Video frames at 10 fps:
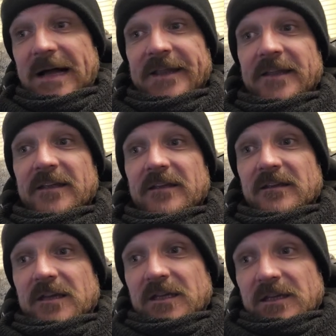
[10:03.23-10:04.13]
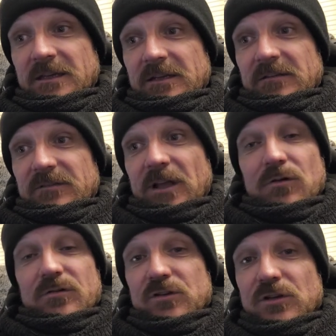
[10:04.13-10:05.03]
panic,
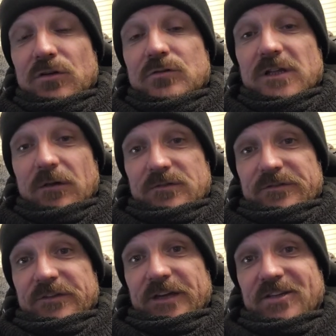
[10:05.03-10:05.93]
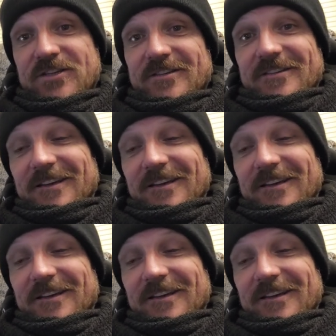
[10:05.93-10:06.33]
lo- lose loads of fish,